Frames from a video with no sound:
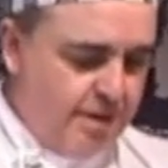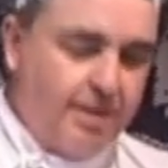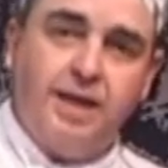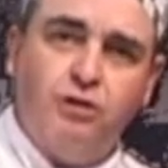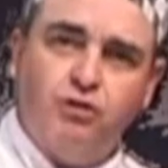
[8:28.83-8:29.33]

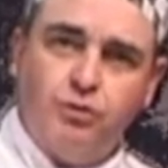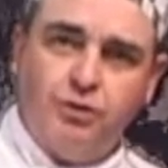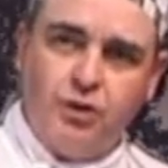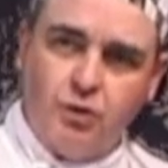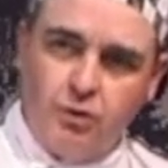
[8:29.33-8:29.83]
making
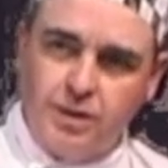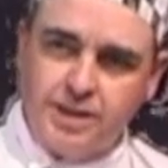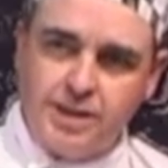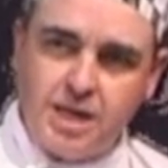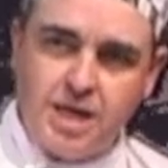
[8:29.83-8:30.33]
sure the oil
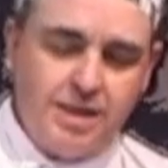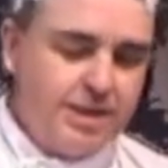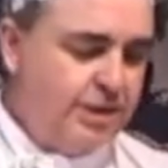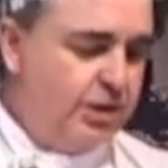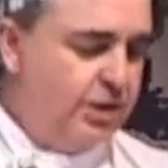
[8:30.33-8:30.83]
is
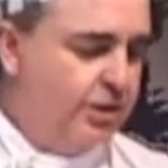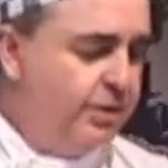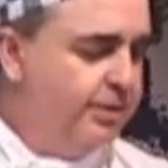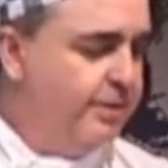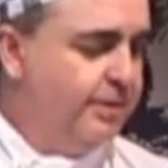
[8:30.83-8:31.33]
nice and
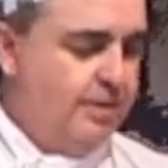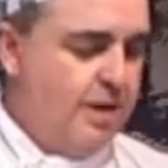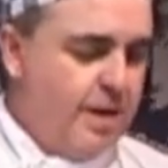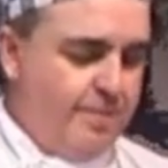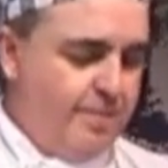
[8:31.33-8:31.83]
hot,
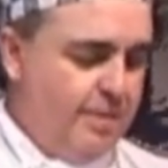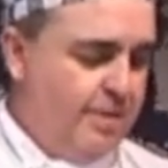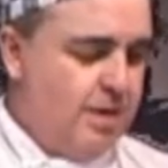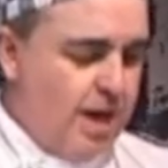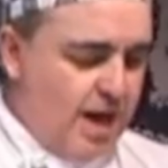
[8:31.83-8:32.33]

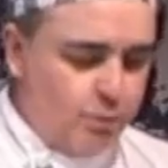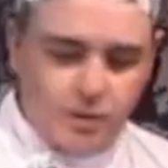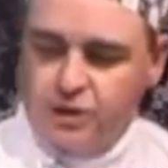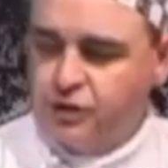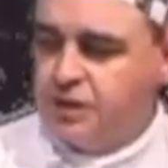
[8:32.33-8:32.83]
and
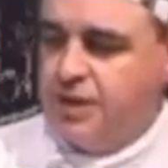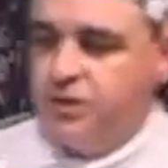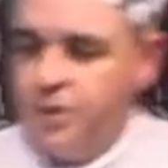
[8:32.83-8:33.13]
we just need